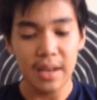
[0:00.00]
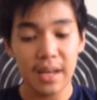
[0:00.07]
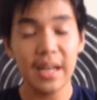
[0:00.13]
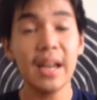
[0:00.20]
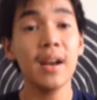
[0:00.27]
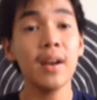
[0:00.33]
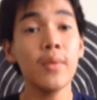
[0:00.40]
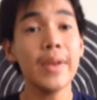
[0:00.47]

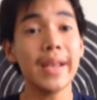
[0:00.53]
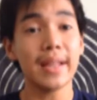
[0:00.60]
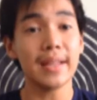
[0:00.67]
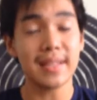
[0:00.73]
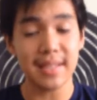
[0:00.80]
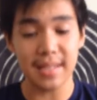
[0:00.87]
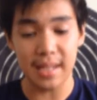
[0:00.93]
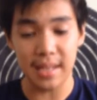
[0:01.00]
Here we can
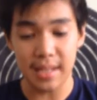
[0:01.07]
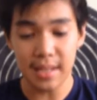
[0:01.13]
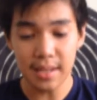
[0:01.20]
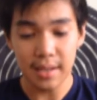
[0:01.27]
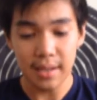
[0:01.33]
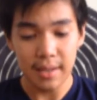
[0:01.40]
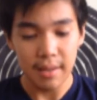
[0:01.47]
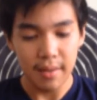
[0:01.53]
see
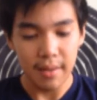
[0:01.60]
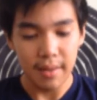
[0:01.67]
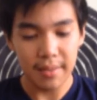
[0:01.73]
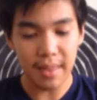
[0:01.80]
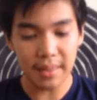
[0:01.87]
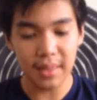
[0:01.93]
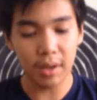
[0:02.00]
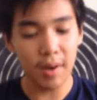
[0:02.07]

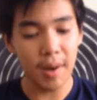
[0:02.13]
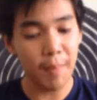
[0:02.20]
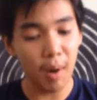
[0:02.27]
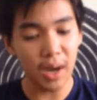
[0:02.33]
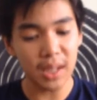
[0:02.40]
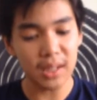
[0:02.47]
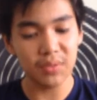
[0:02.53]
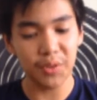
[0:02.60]
that the
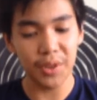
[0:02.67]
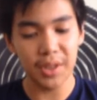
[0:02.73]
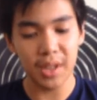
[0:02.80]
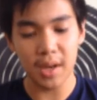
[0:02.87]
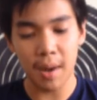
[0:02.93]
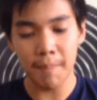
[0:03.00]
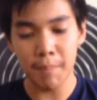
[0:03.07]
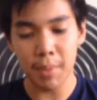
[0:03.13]
remarks for the
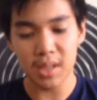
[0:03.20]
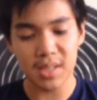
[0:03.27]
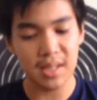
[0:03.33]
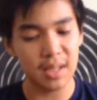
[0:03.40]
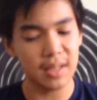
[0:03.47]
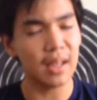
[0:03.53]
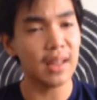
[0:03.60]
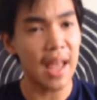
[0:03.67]
numbers to
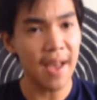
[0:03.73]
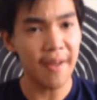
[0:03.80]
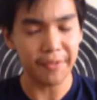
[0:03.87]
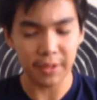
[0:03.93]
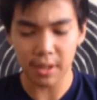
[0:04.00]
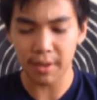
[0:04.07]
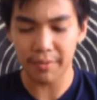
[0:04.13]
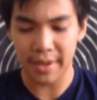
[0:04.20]
the
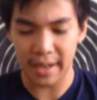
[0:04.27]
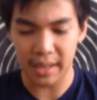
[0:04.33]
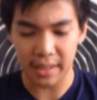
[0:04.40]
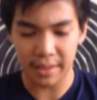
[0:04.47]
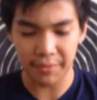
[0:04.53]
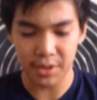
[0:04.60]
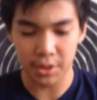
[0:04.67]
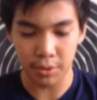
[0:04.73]
left of
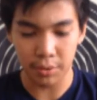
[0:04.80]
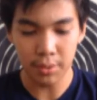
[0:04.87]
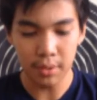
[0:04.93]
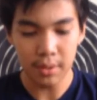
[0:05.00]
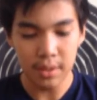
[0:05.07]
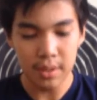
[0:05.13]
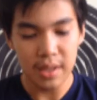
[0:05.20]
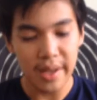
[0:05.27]
-2
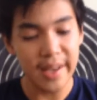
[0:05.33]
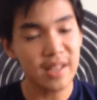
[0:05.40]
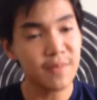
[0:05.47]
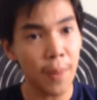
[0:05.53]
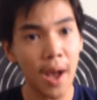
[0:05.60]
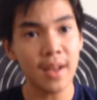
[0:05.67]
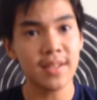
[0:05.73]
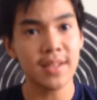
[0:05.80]
is
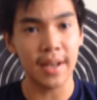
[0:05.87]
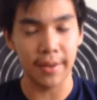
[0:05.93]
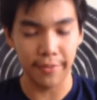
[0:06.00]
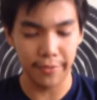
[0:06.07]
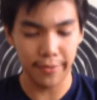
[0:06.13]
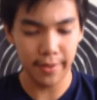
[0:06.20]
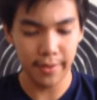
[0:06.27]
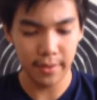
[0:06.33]
positive.
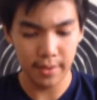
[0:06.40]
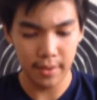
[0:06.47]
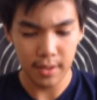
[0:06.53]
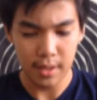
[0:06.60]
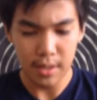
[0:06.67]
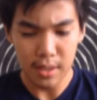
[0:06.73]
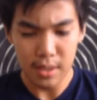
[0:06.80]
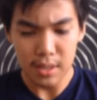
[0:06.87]

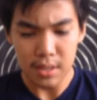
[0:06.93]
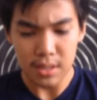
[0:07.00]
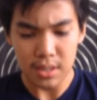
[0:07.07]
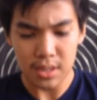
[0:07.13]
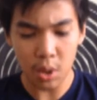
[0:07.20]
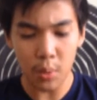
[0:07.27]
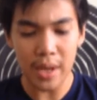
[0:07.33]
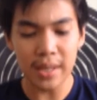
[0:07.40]

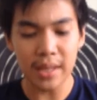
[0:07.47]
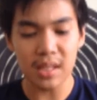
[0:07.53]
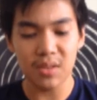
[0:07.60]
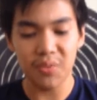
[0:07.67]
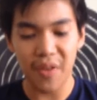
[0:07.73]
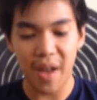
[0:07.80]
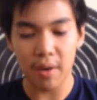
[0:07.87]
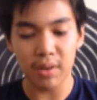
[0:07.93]
So it is
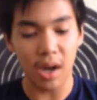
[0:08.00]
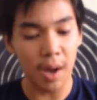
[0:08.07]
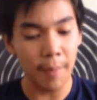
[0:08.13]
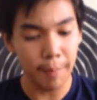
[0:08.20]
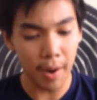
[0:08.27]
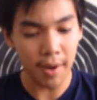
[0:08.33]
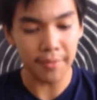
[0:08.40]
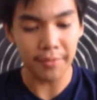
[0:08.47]
found
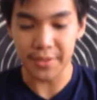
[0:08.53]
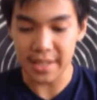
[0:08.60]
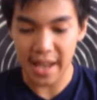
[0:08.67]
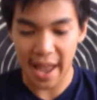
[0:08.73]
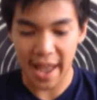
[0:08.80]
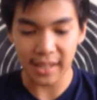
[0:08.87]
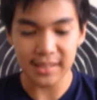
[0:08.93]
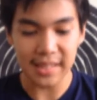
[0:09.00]
above the
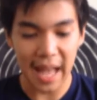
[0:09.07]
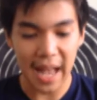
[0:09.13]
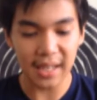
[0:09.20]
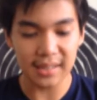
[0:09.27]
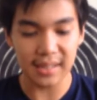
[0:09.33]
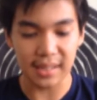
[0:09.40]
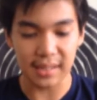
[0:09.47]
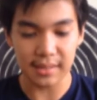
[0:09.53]

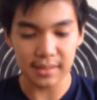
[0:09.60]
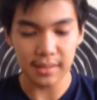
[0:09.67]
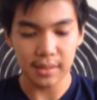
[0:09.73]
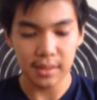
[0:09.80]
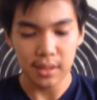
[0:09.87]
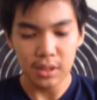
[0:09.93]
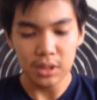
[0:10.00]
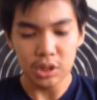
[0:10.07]
x-axis.
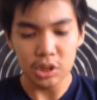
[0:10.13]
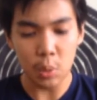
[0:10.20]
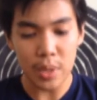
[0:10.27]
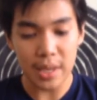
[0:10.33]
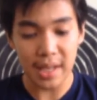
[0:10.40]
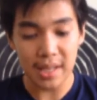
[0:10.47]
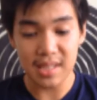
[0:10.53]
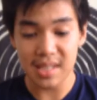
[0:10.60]
So we
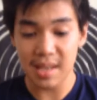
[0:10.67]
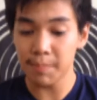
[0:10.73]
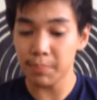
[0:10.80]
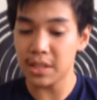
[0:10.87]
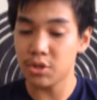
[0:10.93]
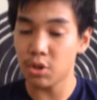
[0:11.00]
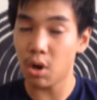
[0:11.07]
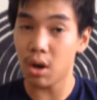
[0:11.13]
can
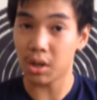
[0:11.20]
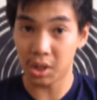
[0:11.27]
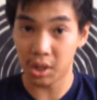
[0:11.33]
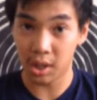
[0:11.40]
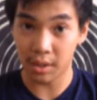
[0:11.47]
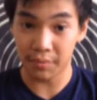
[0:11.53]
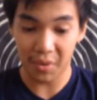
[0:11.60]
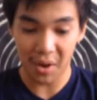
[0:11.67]
simply draw a
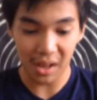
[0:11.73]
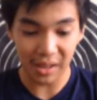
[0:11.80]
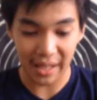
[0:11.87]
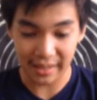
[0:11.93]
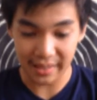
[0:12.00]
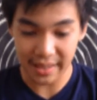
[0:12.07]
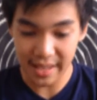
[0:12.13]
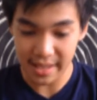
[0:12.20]
curve
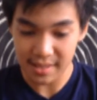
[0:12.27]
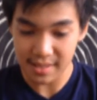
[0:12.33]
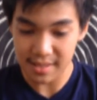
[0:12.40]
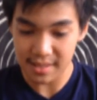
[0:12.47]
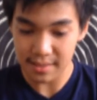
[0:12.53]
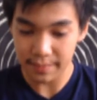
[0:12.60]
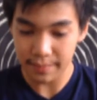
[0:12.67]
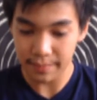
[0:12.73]
like this.